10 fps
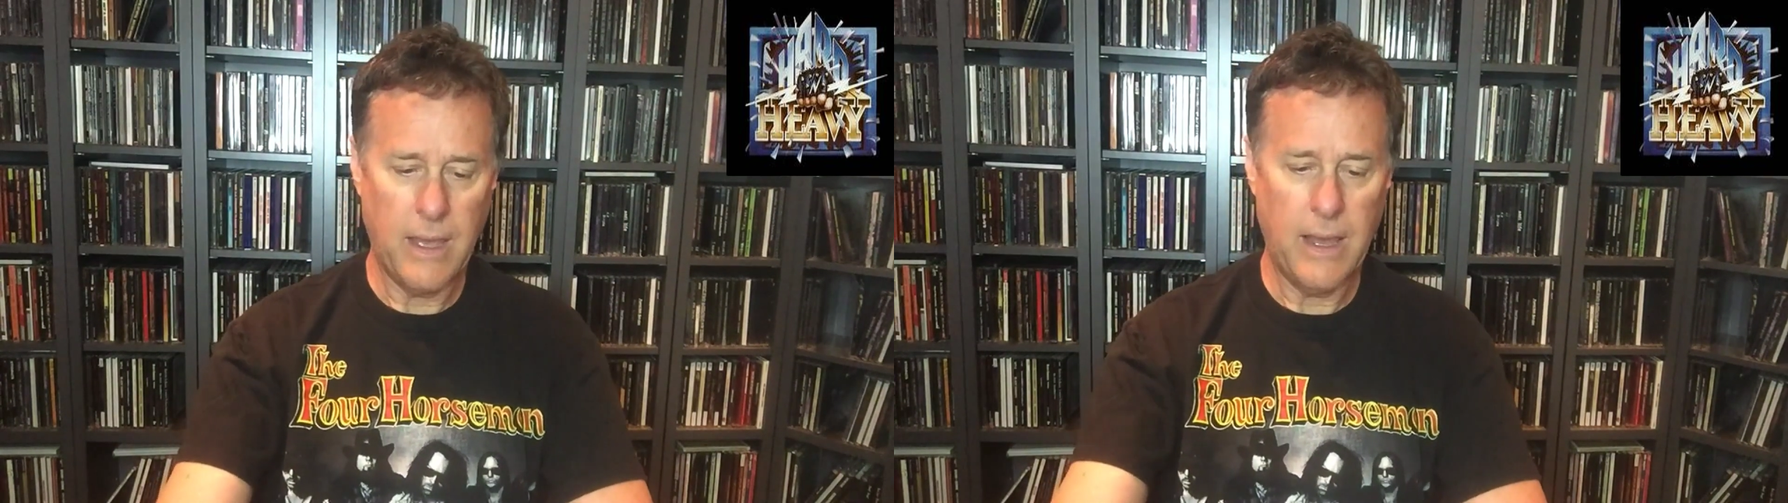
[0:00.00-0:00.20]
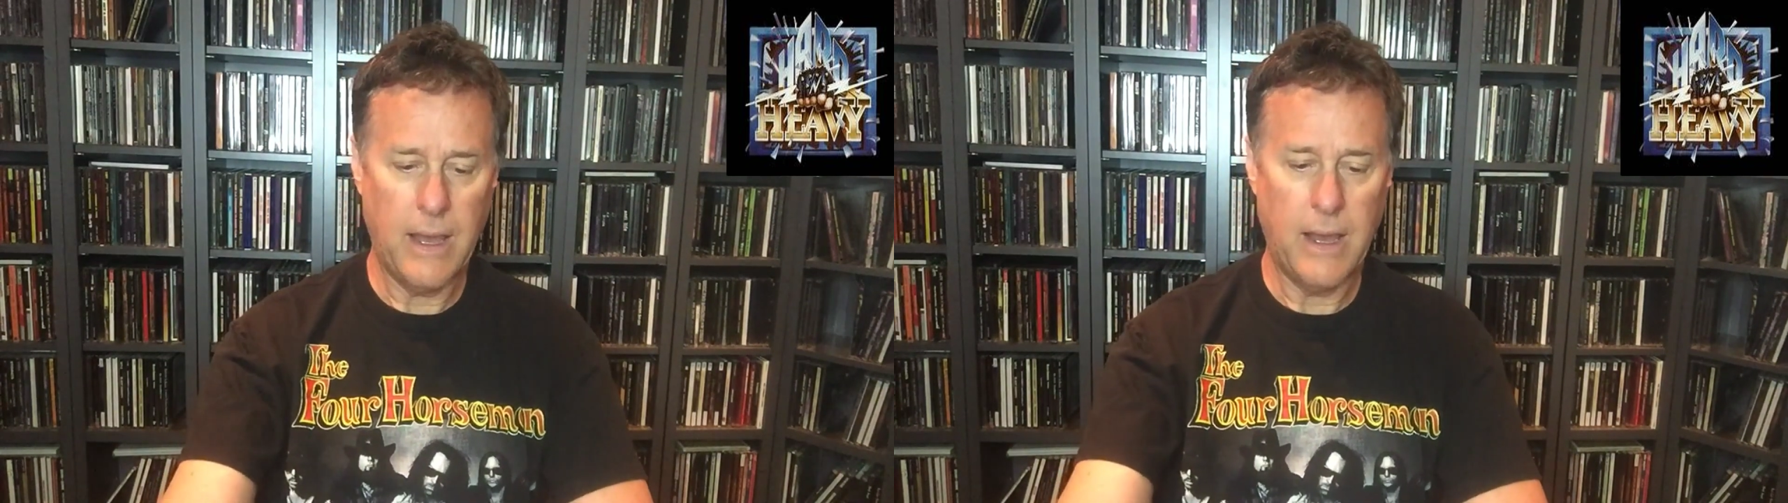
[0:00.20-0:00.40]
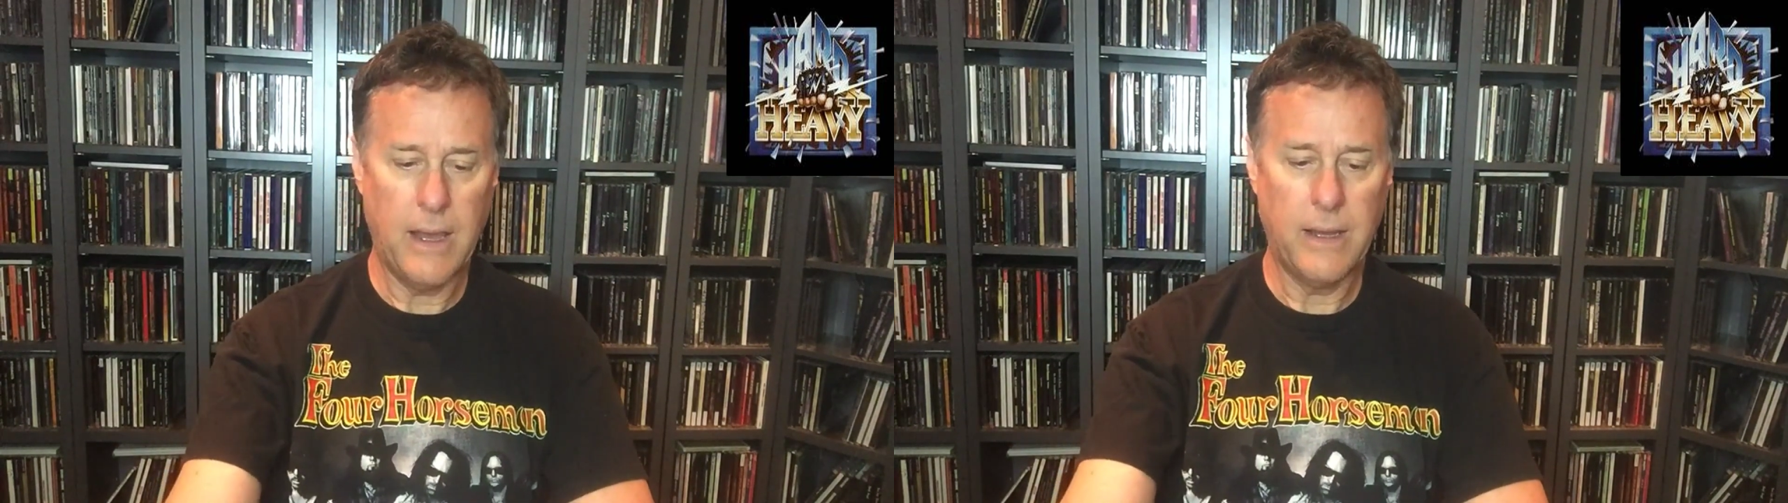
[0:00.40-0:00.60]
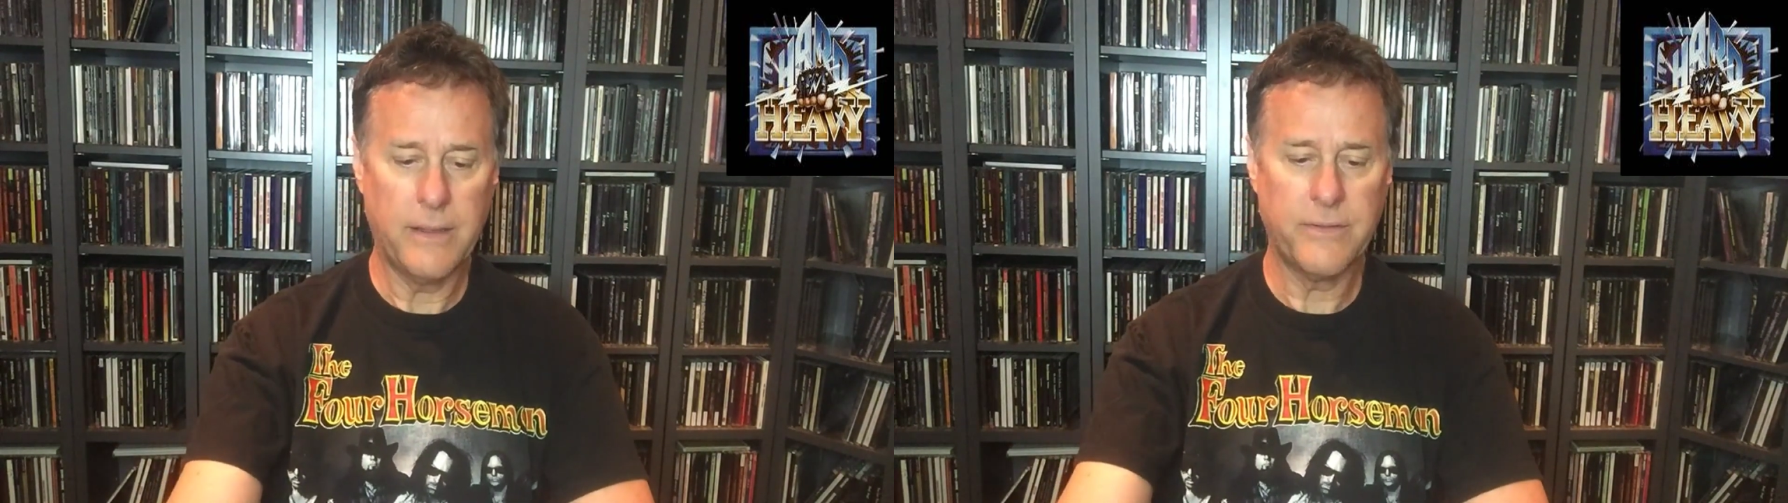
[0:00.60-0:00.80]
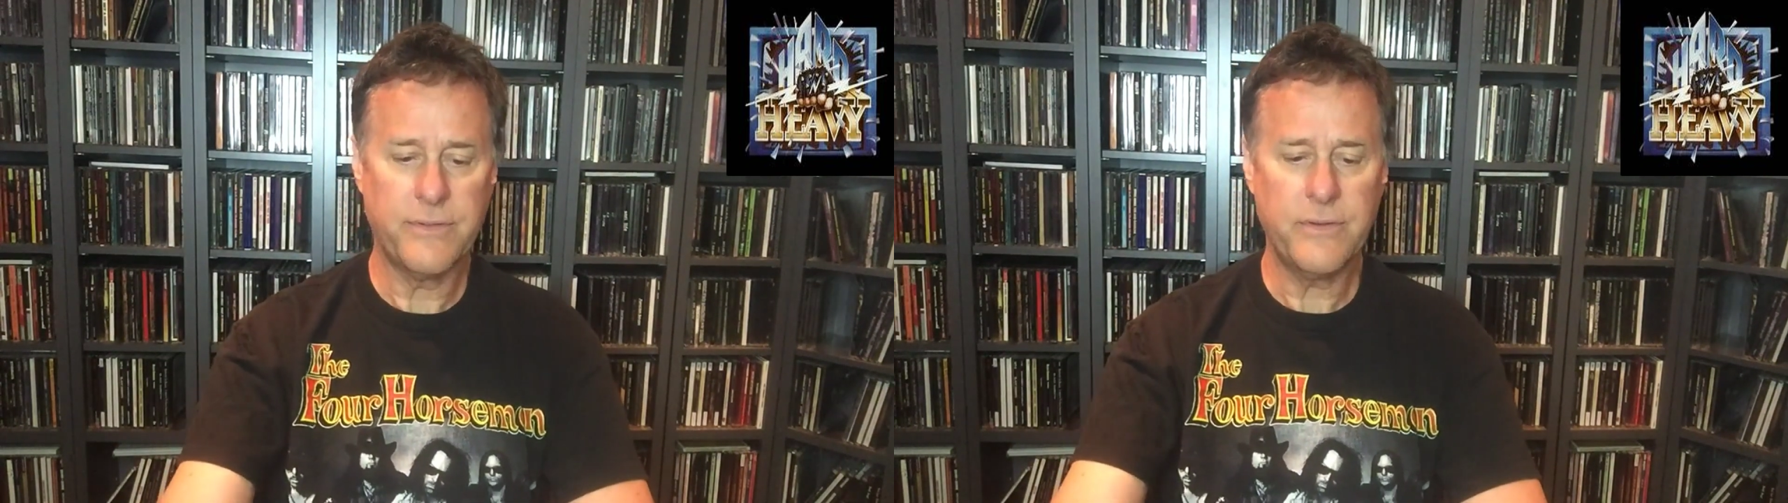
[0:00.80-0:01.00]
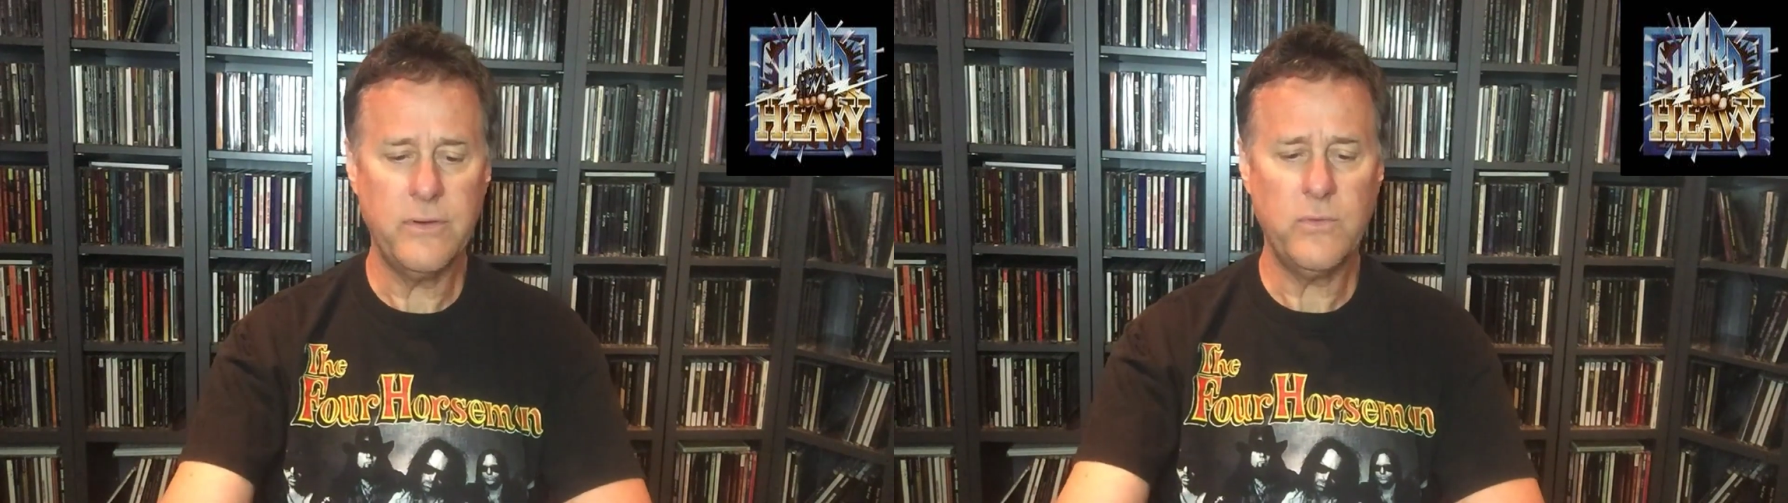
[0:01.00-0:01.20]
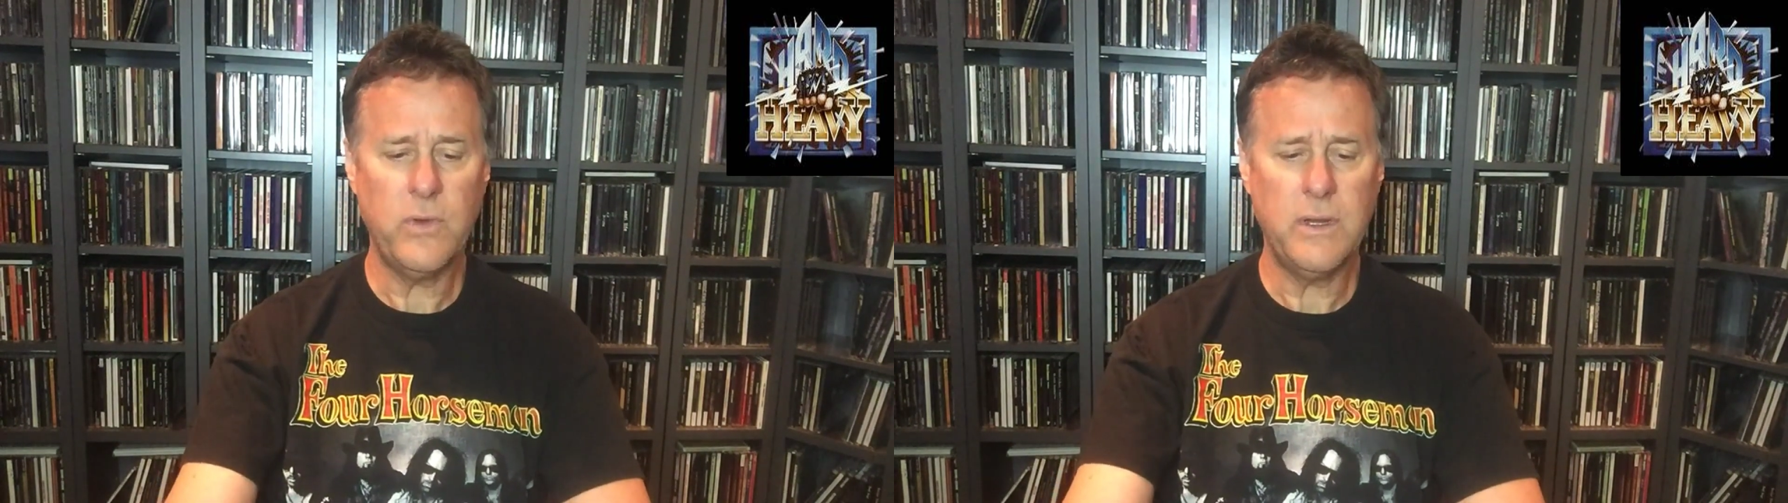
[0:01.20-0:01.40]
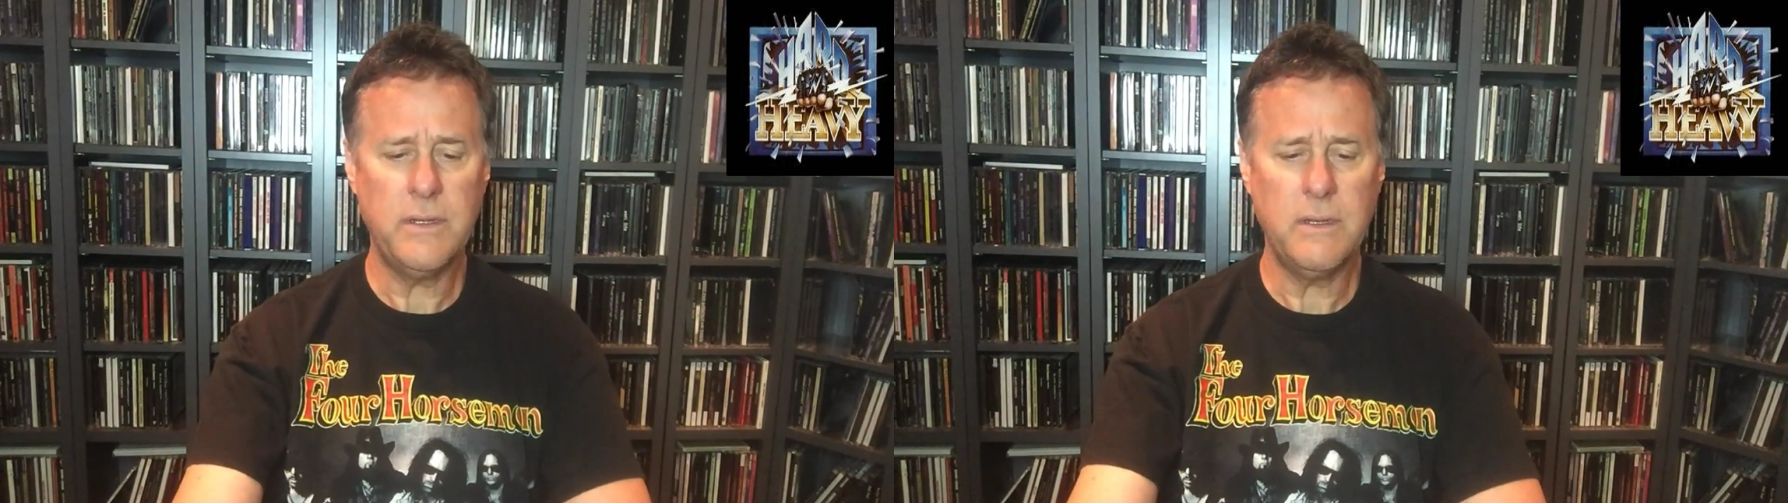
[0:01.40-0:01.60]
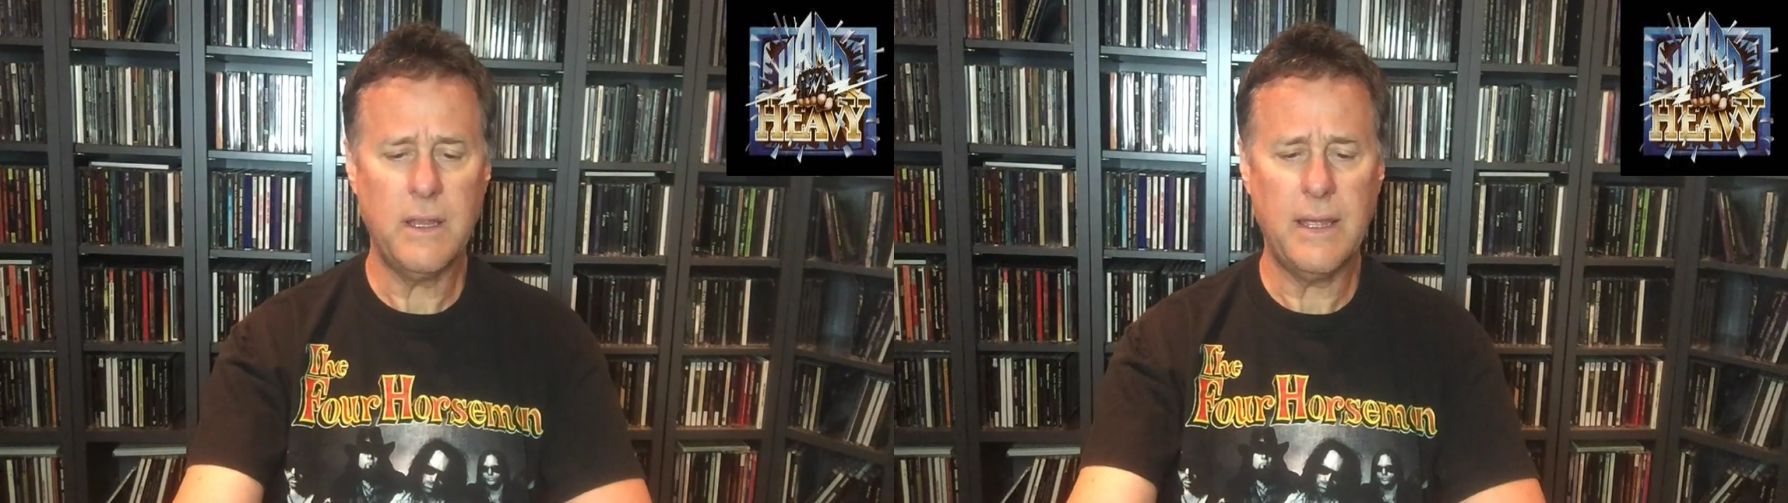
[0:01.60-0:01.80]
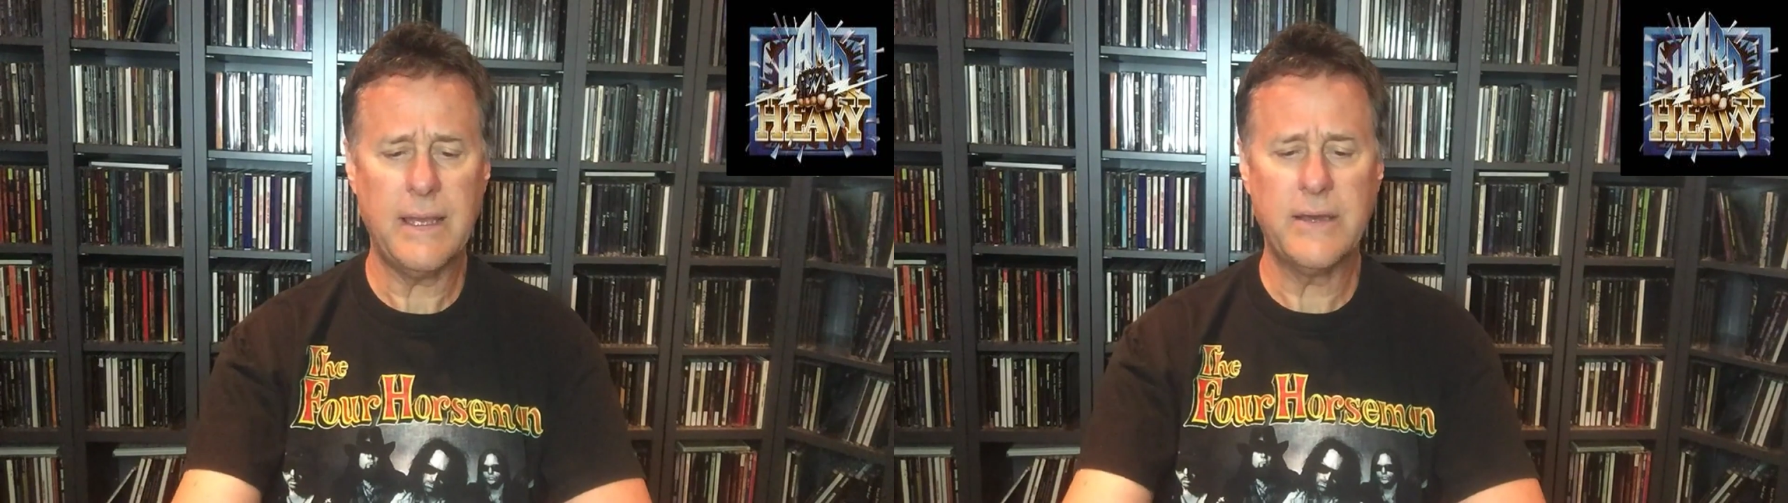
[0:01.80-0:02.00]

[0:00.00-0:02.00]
Uh, third one uh,